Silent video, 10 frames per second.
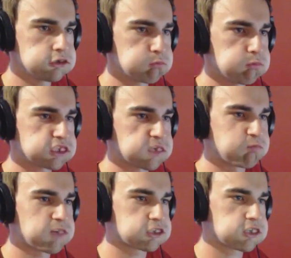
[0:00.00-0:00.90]
to you? What
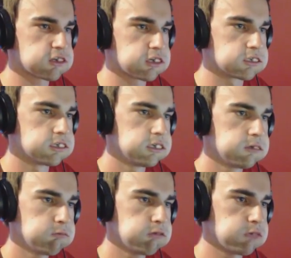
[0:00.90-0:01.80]
the fuck is going on?
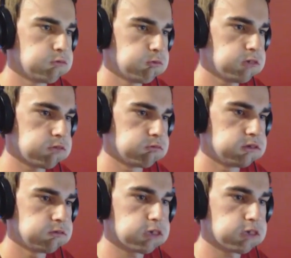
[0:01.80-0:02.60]
Whoa, whoa,